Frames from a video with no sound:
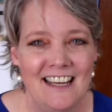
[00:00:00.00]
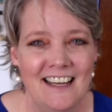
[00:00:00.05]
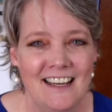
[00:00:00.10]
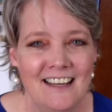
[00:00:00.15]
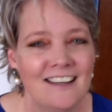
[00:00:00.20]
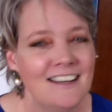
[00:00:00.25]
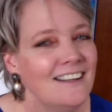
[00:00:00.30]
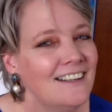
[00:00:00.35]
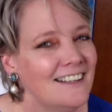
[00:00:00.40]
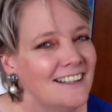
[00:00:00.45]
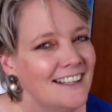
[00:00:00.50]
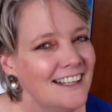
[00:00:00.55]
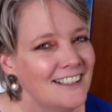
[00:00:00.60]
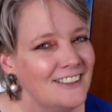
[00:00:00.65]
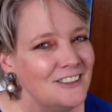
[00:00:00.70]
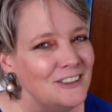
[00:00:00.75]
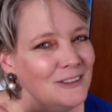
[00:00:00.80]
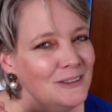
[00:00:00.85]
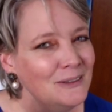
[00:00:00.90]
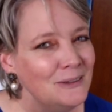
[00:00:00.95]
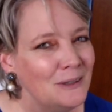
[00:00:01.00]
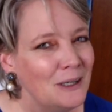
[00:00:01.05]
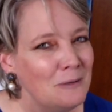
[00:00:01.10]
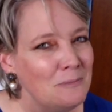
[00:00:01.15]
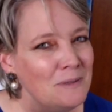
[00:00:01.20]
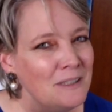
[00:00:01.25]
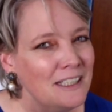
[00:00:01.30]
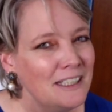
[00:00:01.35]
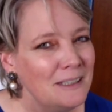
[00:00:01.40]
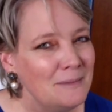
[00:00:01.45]
And I do, I'll
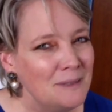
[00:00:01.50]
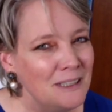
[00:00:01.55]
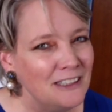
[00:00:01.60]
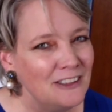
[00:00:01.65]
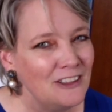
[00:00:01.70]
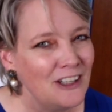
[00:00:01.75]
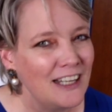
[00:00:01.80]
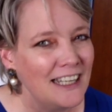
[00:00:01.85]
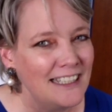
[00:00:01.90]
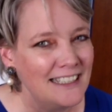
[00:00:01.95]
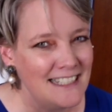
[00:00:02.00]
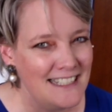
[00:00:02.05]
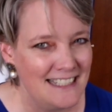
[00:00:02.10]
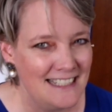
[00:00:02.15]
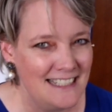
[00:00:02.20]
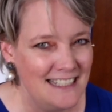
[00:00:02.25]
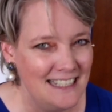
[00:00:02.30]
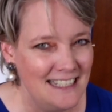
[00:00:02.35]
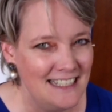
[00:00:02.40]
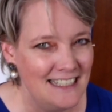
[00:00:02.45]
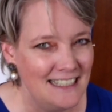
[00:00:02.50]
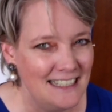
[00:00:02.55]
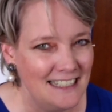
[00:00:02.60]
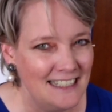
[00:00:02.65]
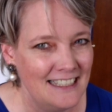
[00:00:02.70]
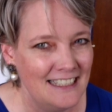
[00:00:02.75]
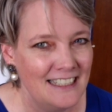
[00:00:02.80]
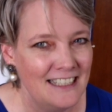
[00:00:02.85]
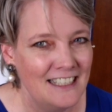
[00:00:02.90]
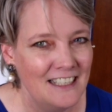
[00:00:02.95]
be going to be looking to see
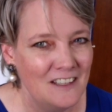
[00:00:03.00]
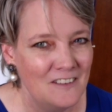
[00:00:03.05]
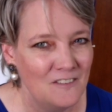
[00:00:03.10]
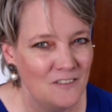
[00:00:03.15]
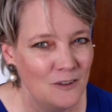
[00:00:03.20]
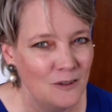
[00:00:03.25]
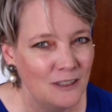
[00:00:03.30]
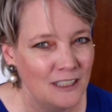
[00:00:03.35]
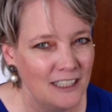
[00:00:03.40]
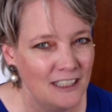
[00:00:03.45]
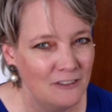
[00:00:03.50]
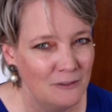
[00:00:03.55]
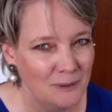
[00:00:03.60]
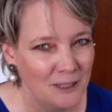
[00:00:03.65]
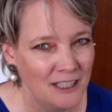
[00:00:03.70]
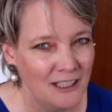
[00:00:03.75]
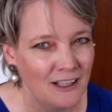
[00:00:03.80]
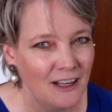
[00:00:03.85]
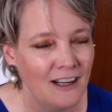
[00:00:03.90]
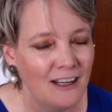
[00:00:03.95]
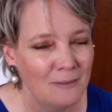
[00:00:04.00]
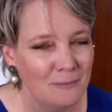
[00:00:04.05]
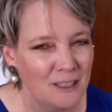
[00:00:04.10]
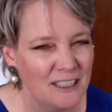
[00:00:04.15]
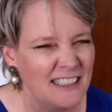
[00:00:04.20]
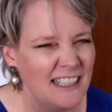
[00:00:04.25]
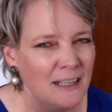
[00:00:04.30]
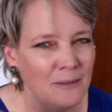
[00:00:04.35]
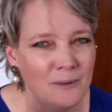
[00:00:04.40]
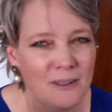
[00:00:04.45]
if you leave me a
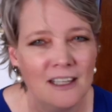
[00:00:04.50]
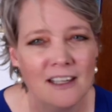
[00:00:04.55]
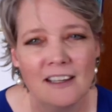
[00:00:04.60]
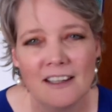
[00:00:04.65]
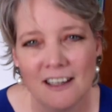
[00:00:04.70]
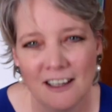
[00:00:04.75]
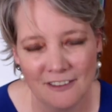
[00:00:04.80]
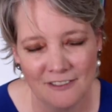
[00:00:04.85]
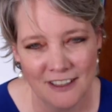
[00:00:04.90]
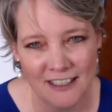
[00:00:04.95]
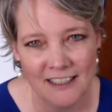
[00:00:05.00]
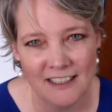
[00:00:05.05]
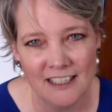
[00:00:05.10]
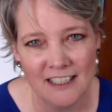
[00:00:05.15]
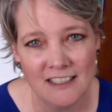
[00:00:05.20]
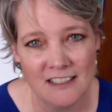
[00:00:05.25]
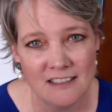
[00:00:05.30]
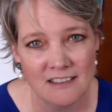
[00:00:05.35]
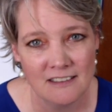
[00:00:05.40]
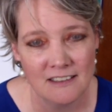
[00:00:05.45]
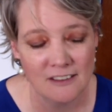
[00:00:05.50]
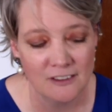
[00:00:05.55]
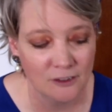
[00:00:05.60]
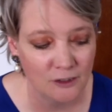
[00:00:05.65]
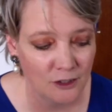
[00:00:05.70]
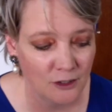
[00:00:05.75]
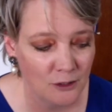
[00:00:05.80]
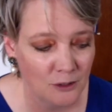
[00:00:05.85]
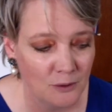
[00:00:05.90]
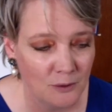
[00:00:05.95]
comment. I would love it. And you
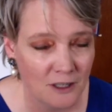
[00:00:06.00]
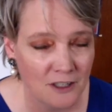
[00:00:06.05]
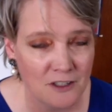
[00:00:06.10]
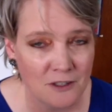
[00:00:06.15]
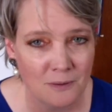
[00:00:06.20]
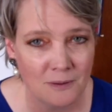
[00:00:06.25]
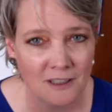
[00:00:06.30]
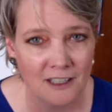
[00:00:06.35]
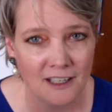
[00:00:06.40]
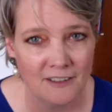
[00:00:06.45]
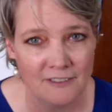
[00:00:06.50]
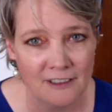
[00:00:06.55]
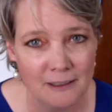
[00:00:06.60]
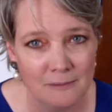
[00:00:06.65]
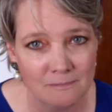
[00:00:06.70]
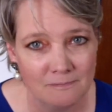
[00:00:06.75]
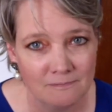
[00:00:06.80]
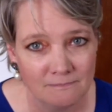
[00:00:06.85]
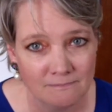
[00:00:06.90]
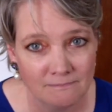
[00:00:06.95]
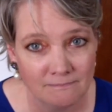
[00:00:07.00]
know who else would love it?